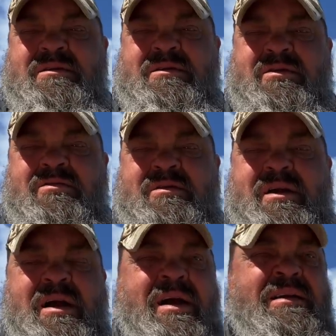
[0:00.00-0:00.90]
you know,
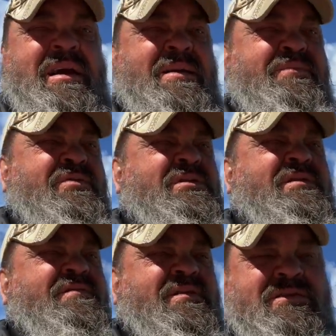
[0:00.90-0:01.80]
I can't
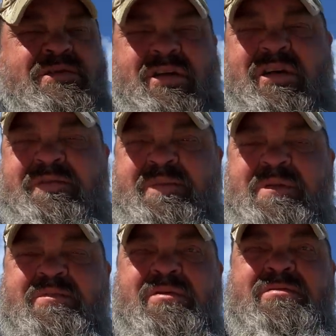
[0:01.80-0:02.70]
believe like a lot of
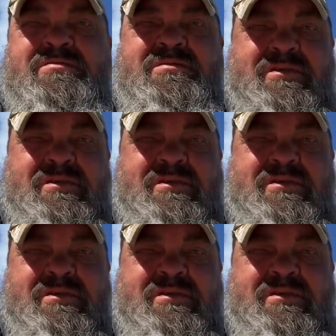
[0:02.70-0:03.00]
people,